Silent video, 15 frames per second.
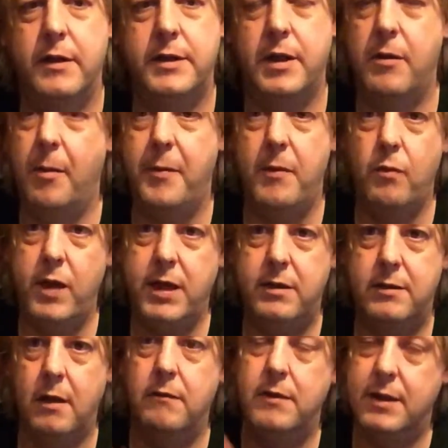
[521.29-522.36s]
So, I mean, we
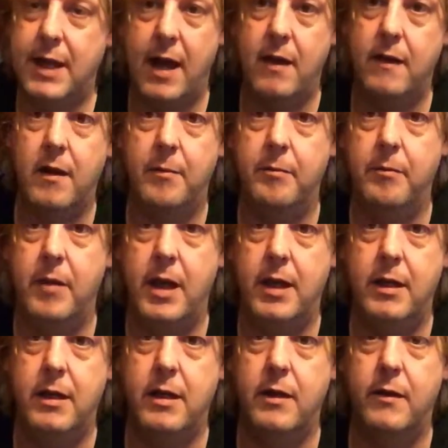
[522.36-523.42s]
don't get them
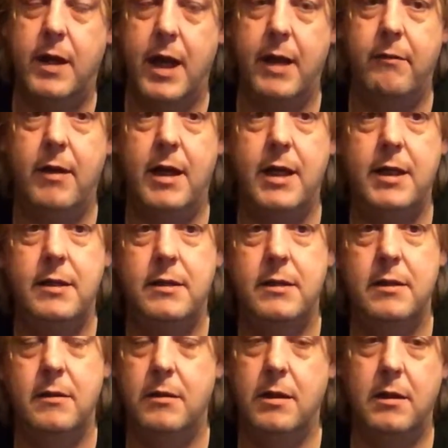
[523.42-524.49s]
in the UK, really.
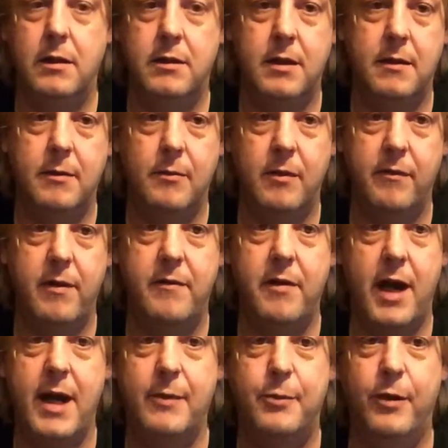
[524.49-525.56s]
I don't think we've ever
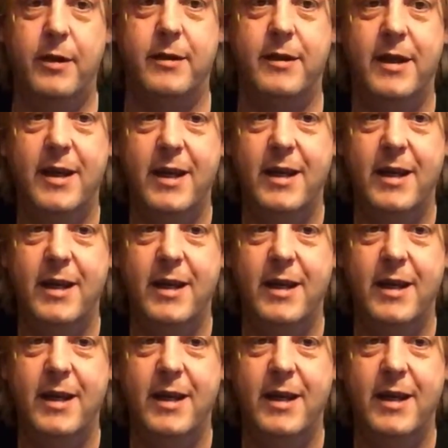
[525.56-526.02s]
had one.